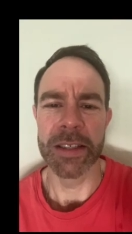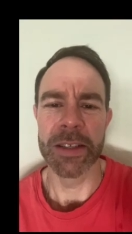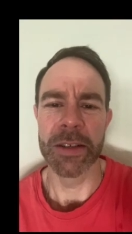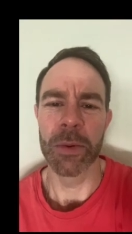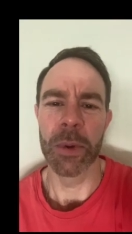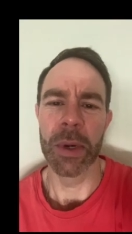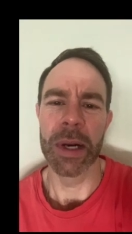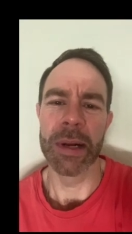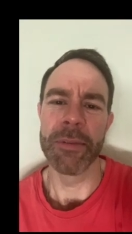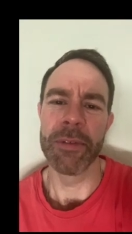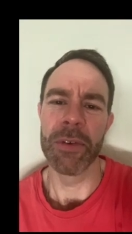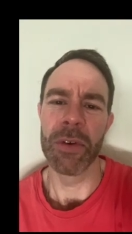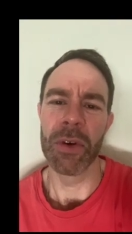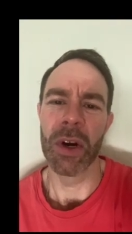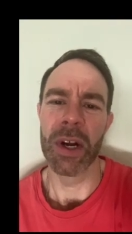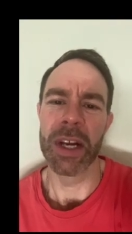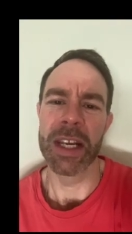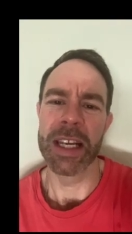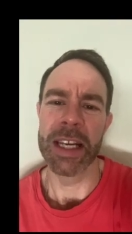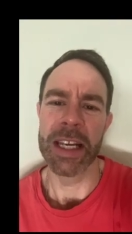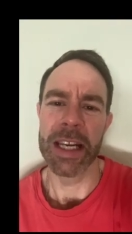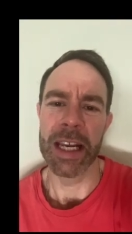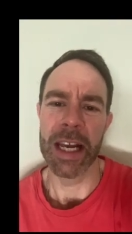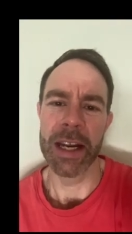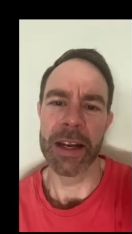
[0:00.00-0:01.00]
whenever I
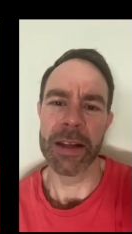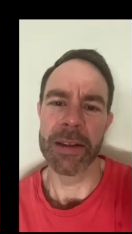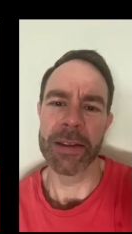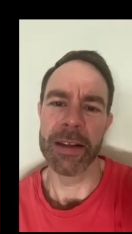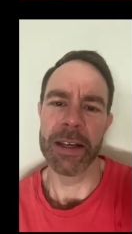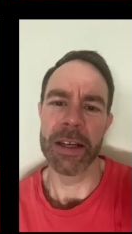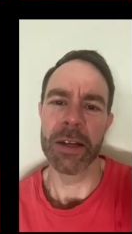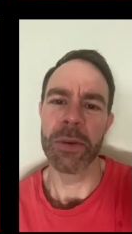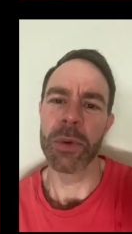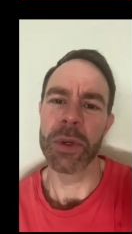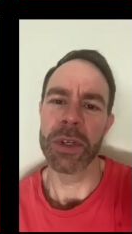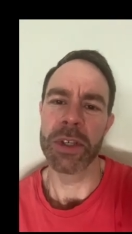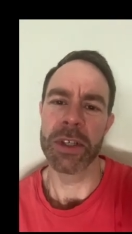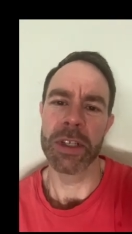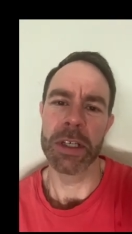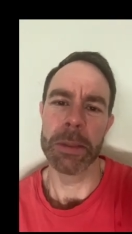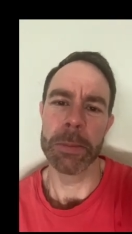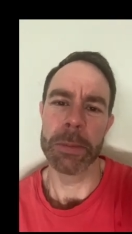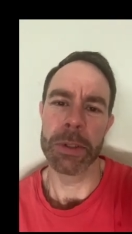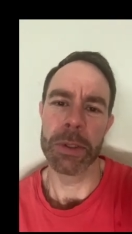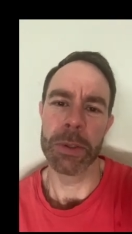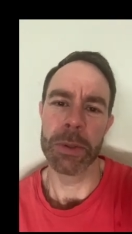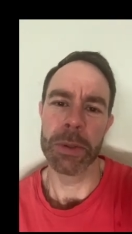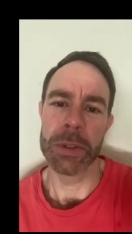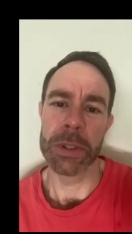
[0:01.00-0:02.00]
eat anything which
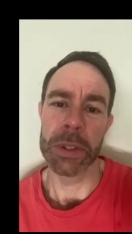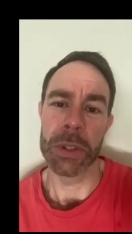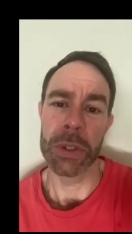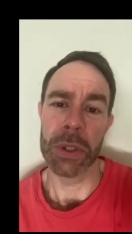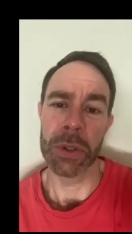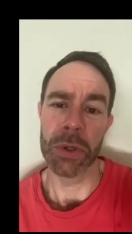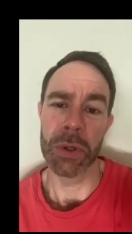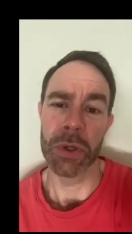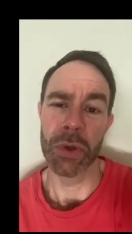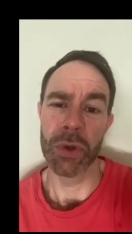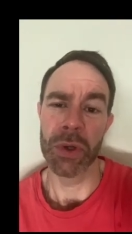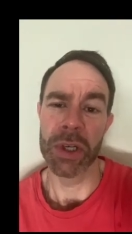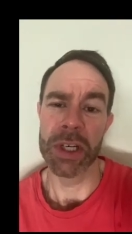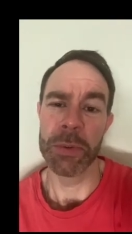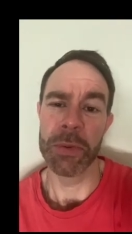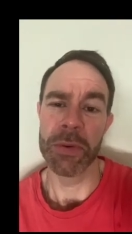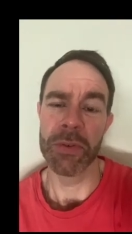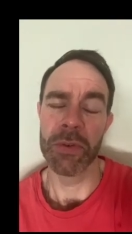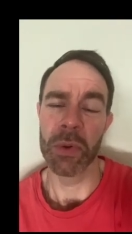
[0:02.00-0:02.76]
seems to agree with